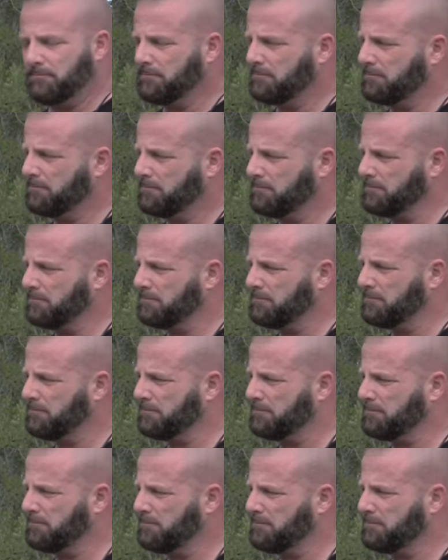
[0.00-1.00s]

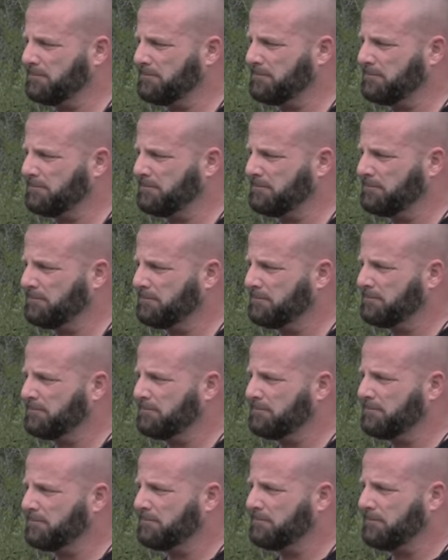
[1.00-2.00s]

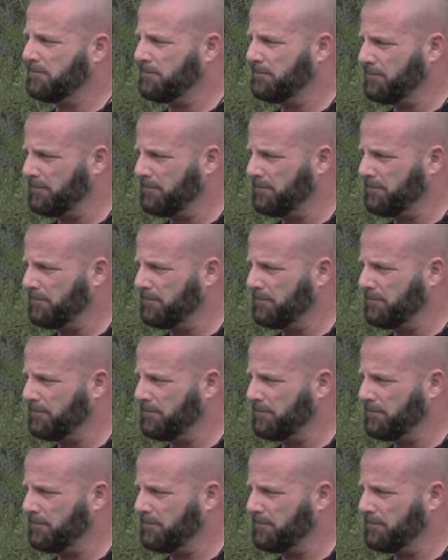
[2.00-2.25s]
(silent)